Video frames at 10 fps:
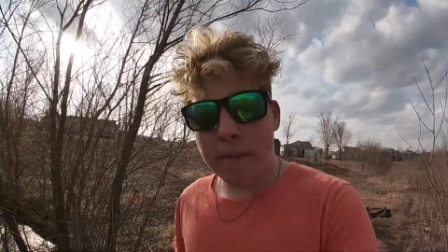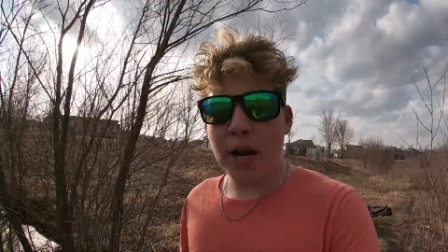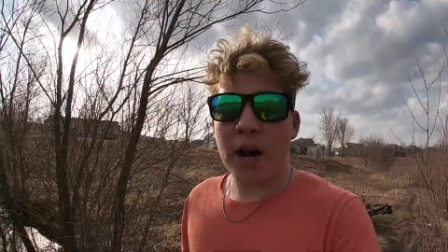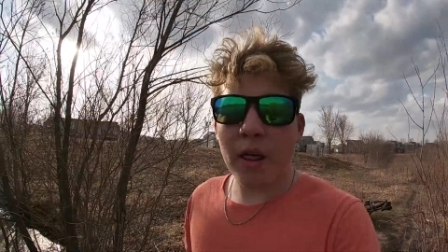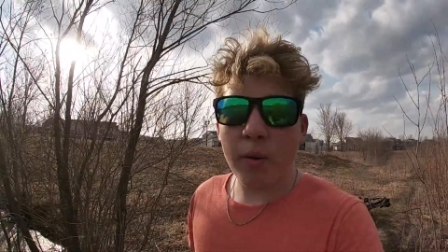
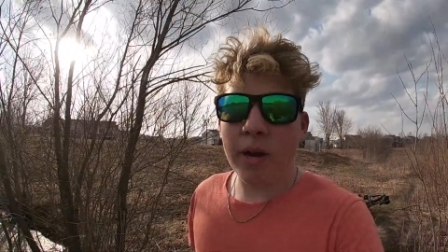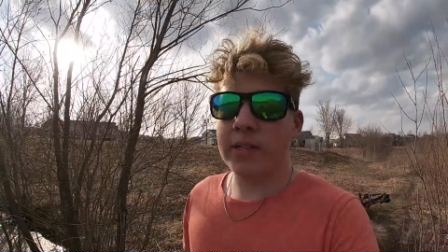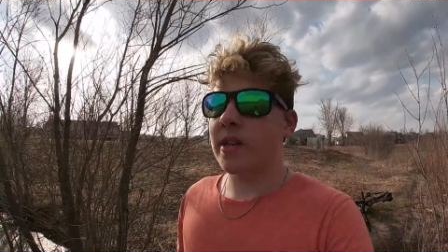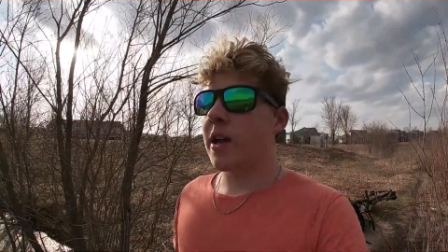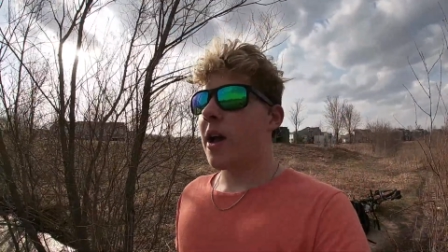but
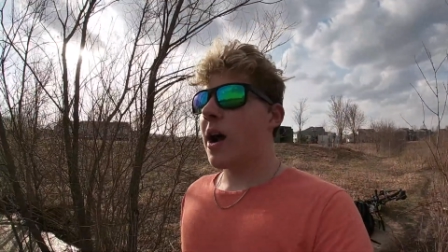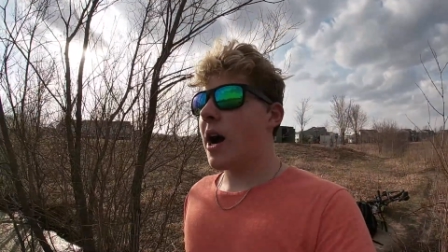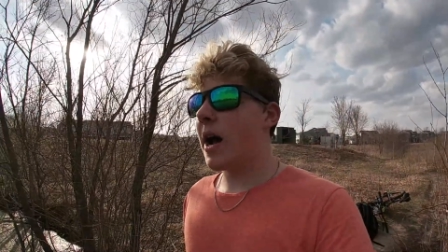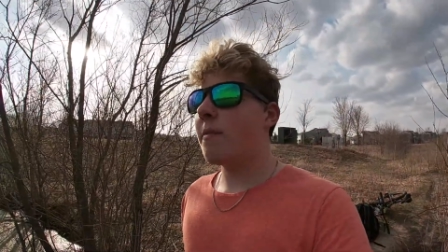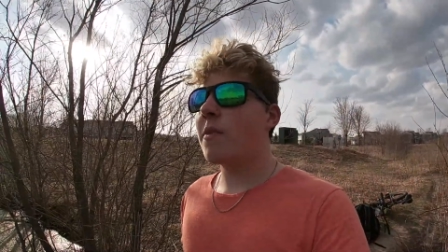otherwise,
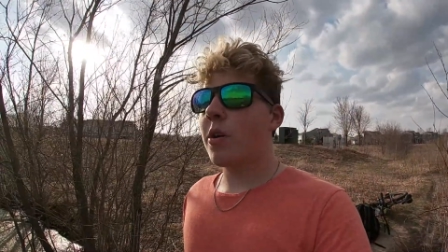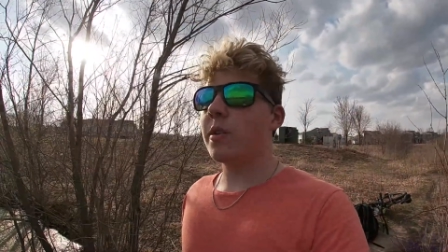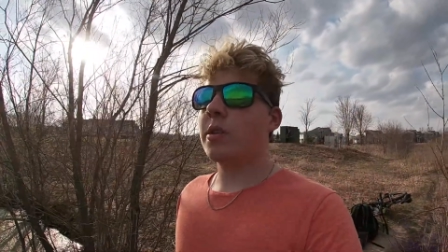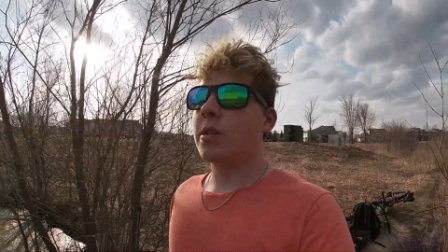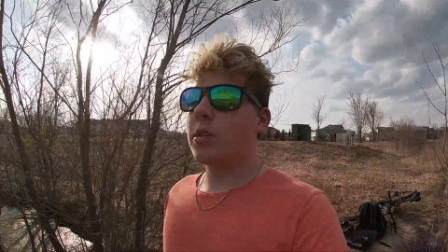I'm going
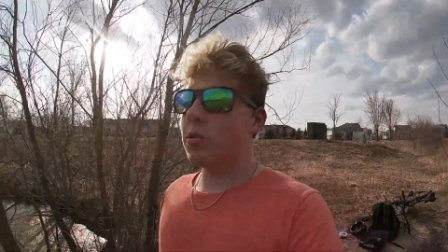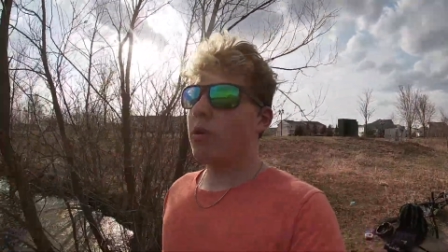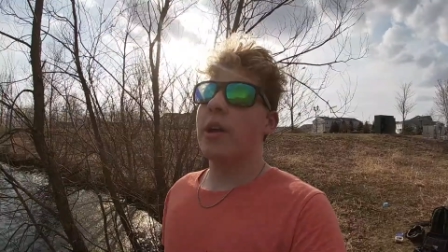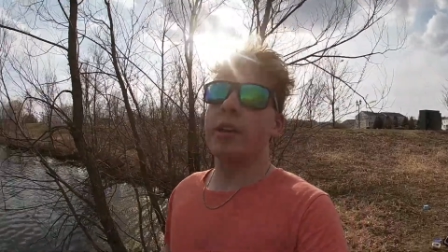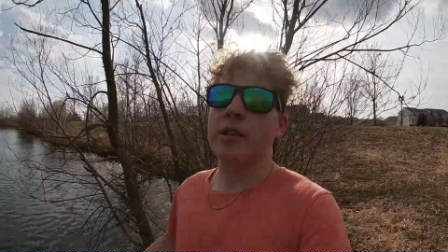to do
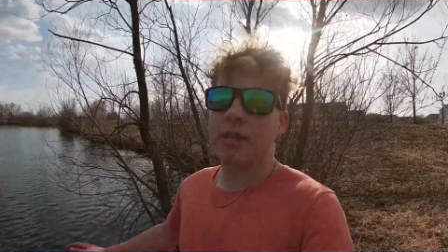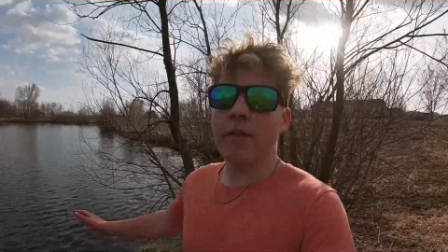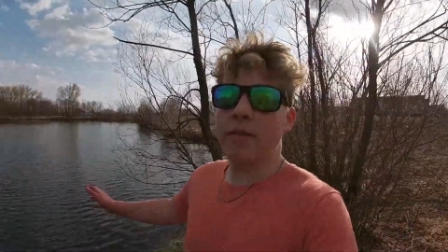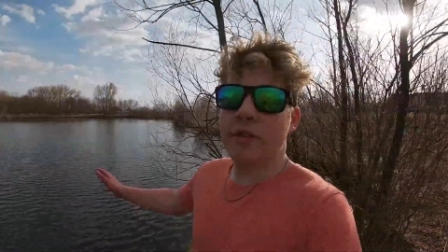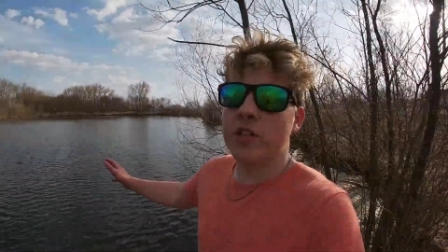
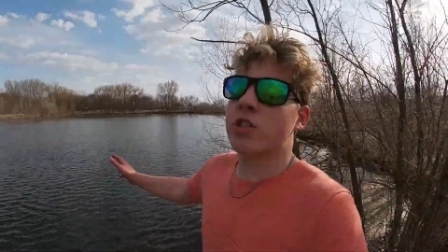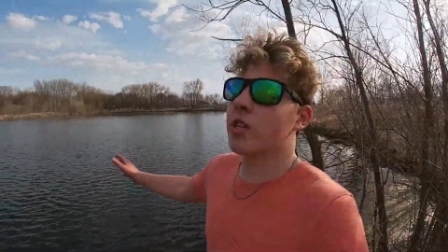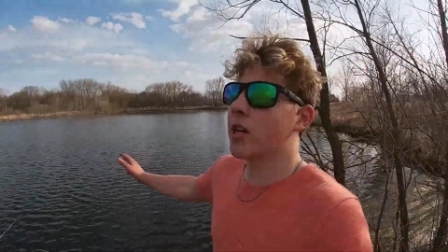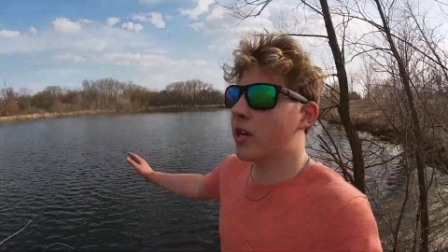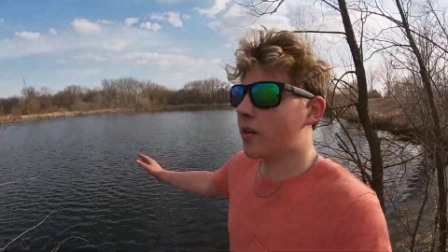some
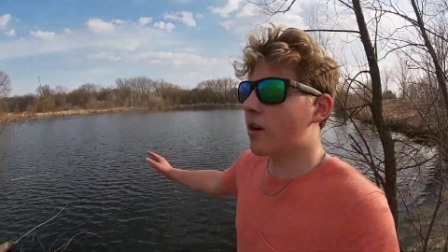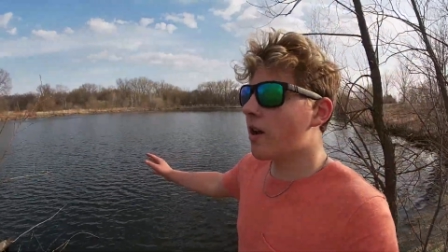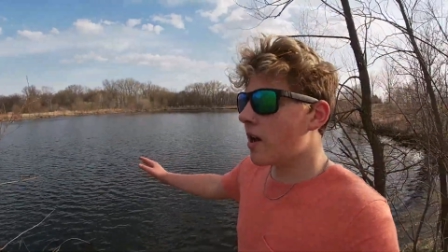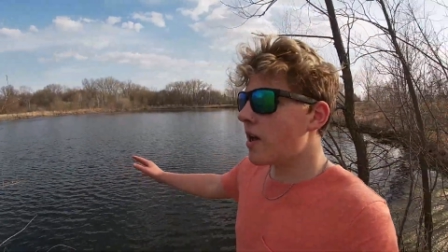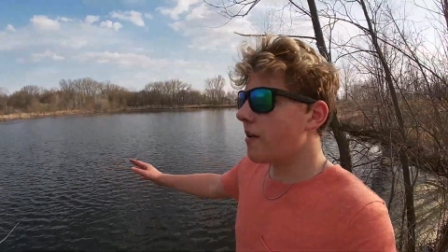fishing here.
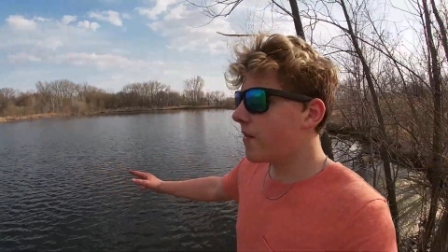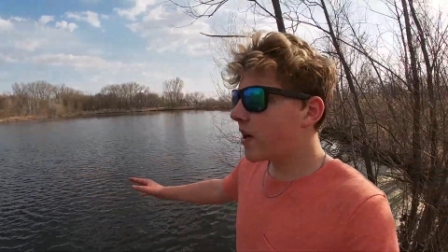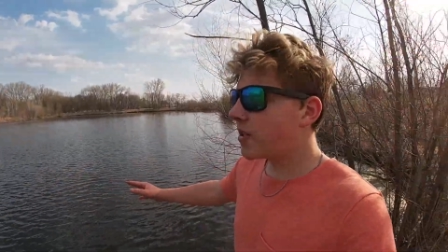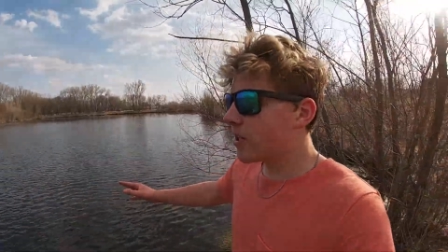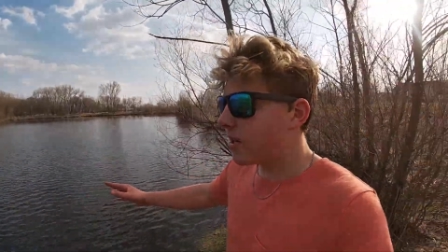If you guys